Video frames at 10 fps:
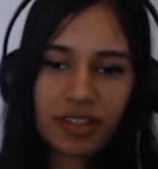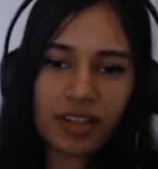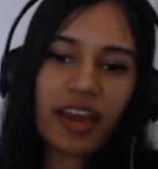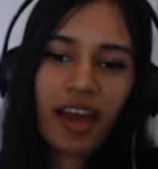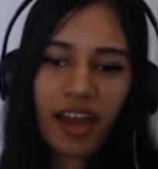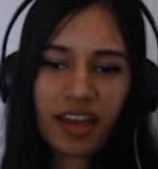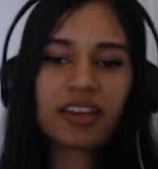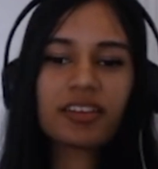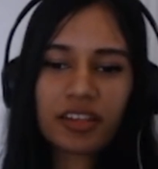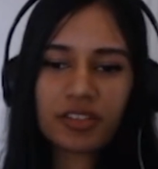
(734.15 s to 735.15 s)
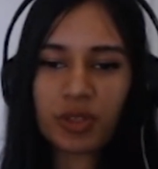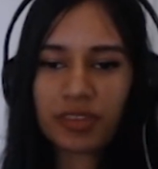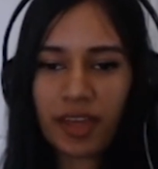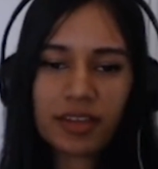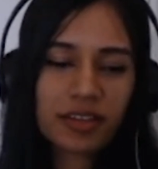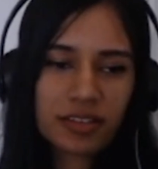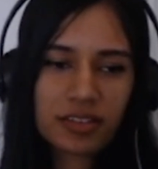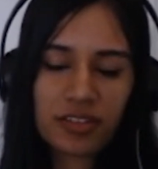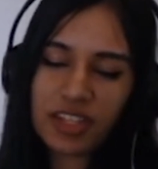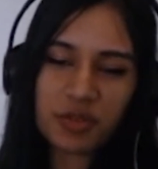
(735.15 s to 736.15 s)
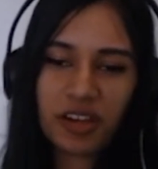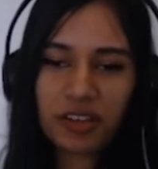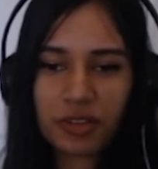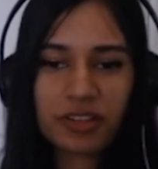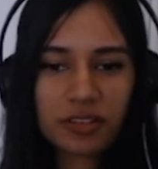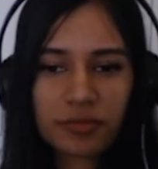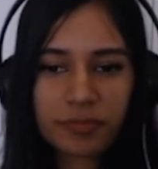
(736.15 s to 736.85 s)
I kind of like doing that. So that's why I do it.